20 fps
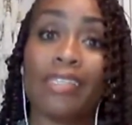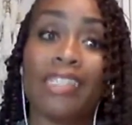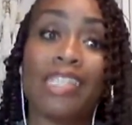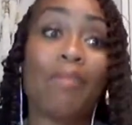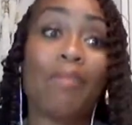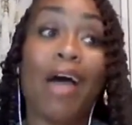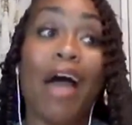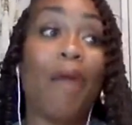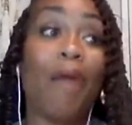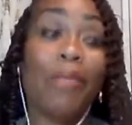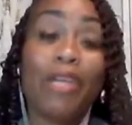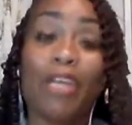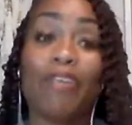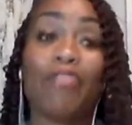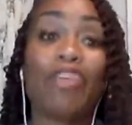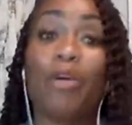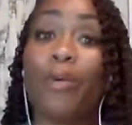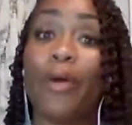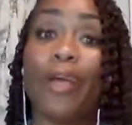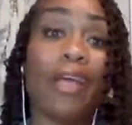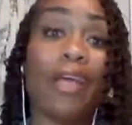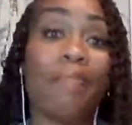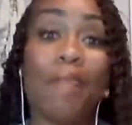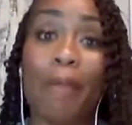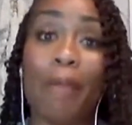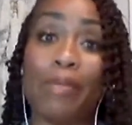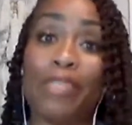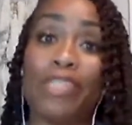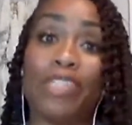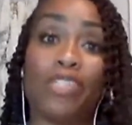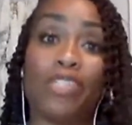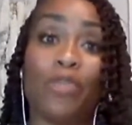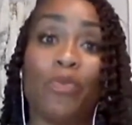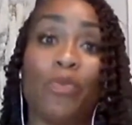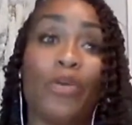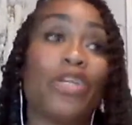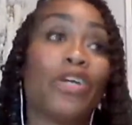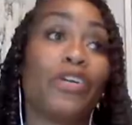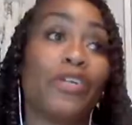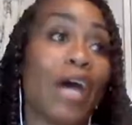How many of you are in that
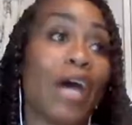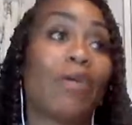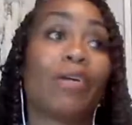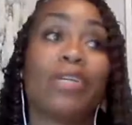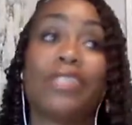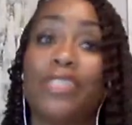position where you're now